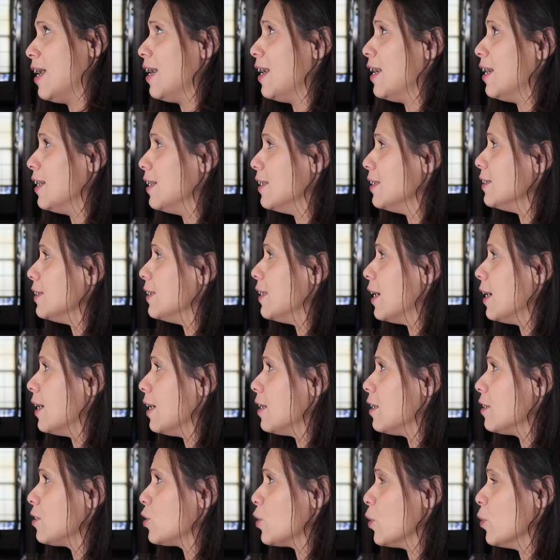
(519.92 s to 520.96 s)
And
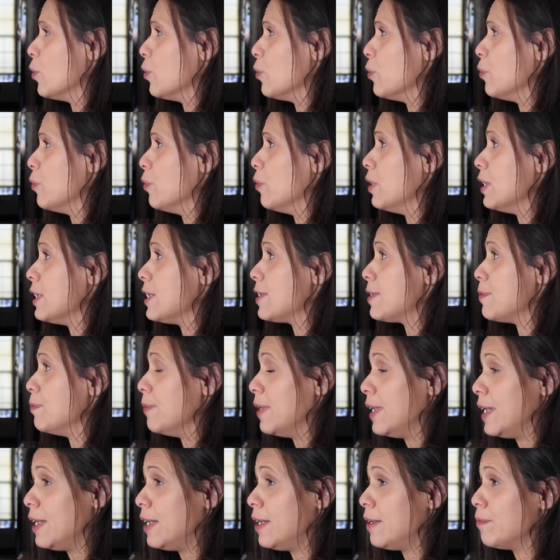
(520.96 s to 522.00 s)
uh, so
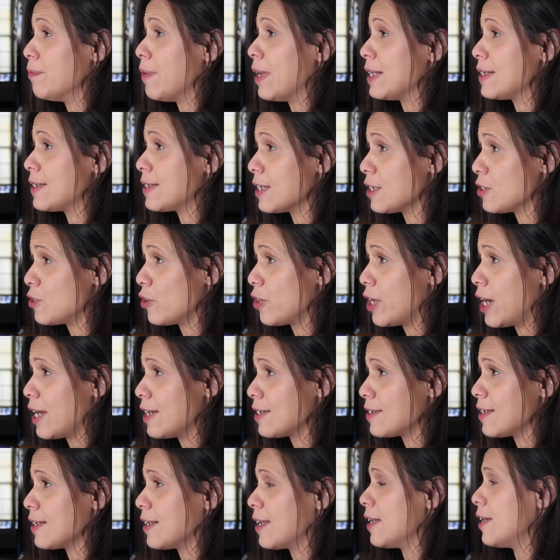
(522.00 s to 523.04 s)
it's me, my sister
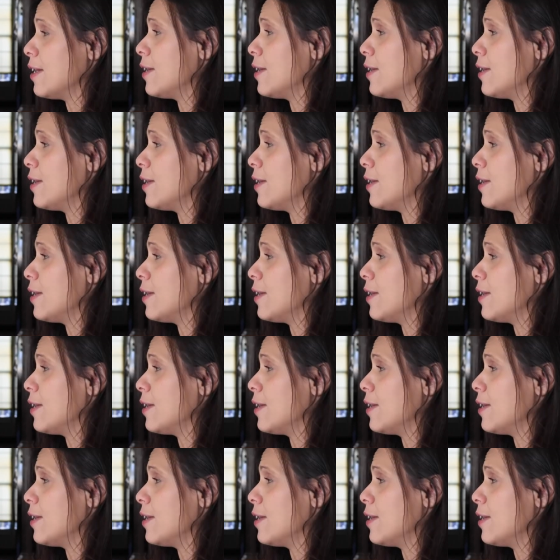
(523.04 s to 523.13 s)
has